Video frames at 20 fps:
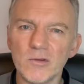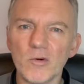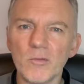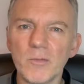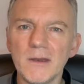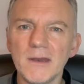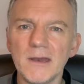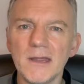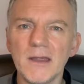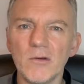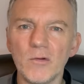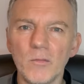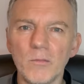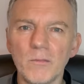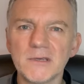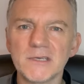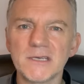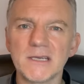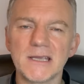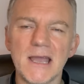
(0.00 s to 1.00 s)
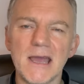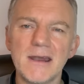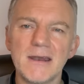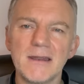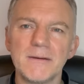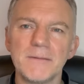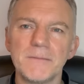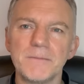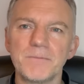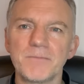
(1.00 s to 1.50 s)
up in their numbers again
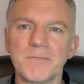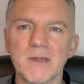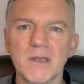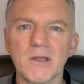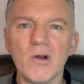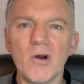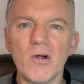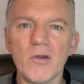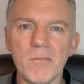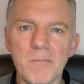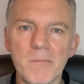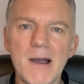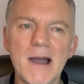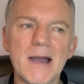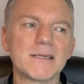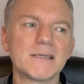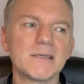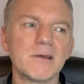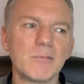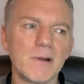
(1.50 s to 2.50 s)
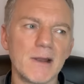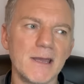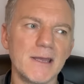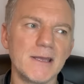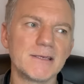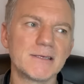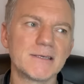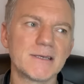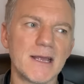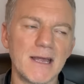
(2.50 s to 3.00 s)
and gone and backed the
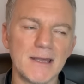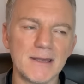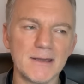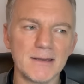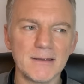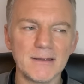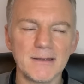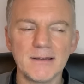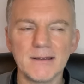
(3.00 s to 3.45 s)
players. And